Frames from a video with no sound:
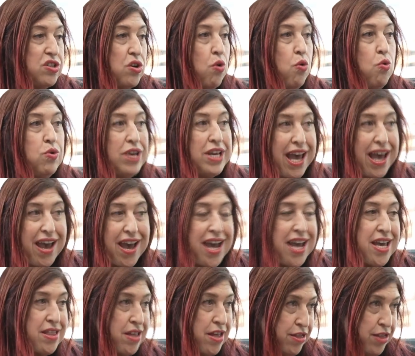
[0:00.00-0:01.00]
It's
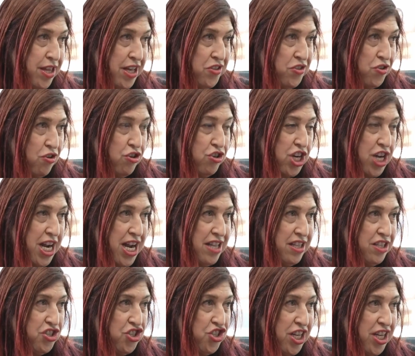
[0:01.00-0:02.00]
okay hmm. that things are
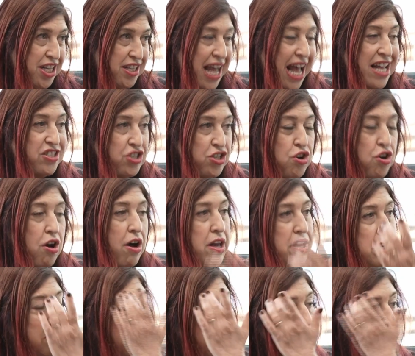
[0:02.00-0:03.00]
challenging. That's
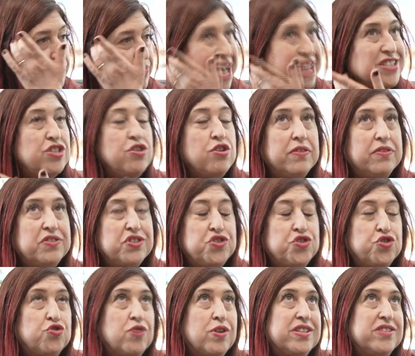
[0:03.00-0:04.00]
not the that's not the
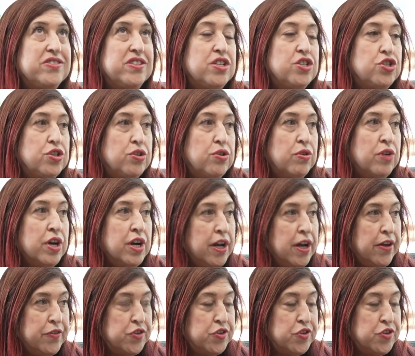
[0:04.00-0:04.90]
stress issue.